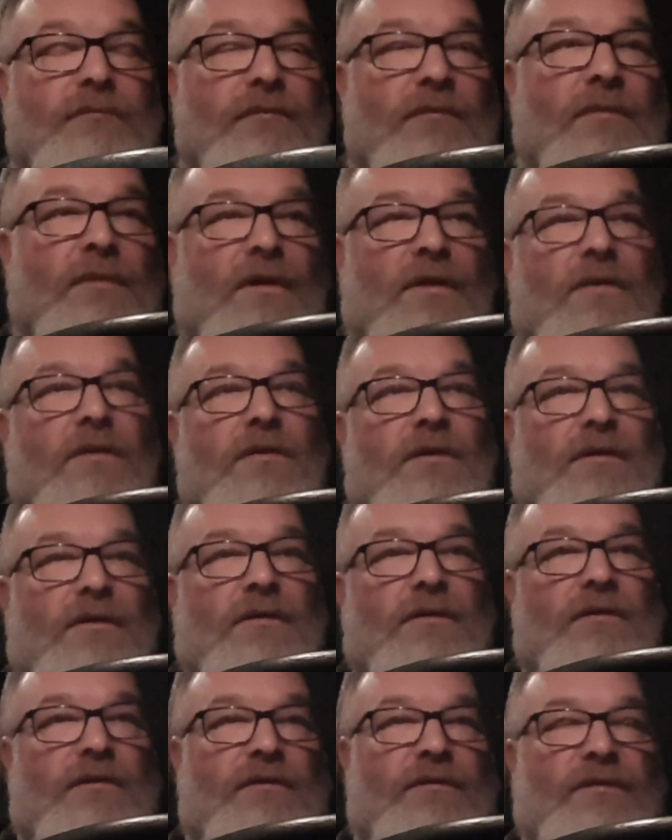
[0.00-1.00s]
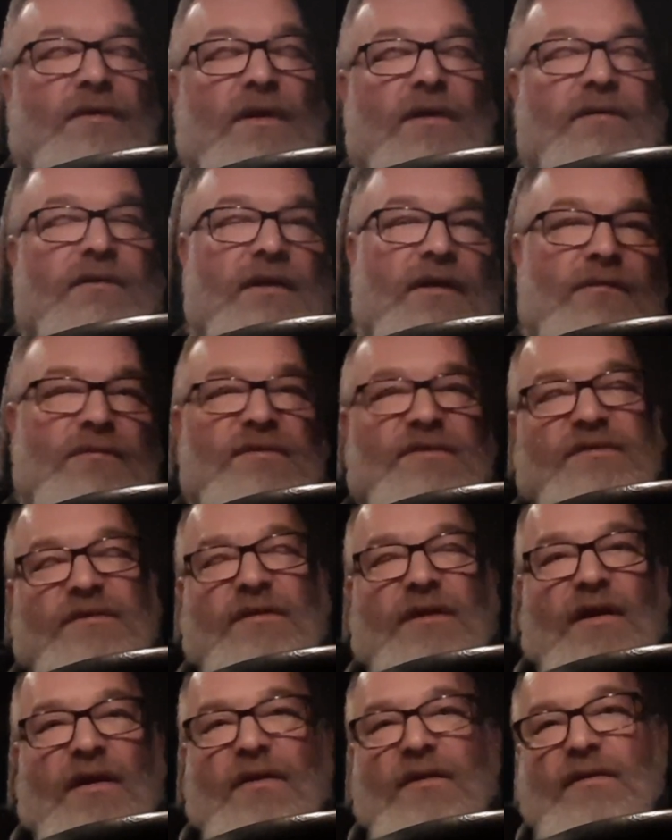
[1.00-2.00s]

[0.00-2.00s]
In fact, I was tired when I